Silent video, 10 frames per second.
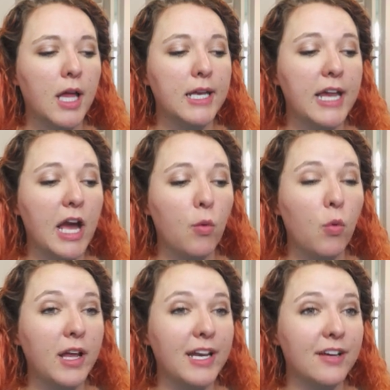Now,
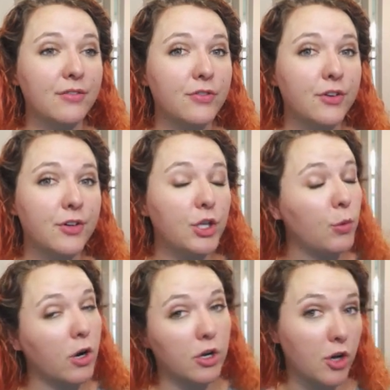what if
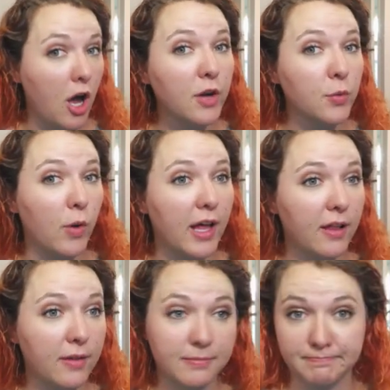you are not
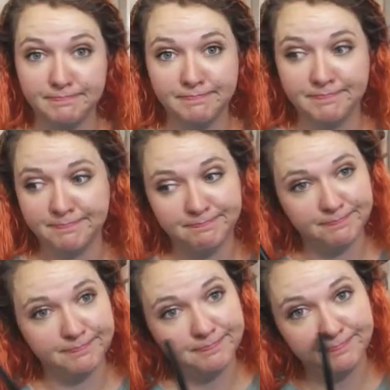well?
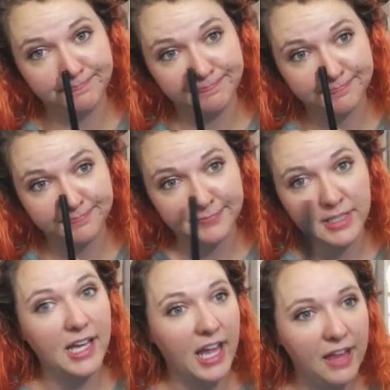
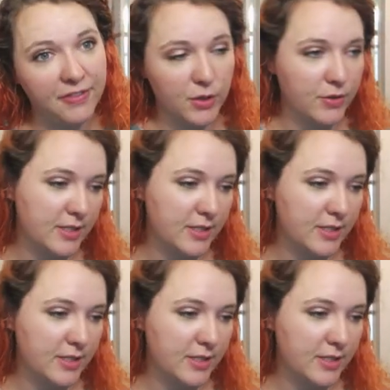I hate those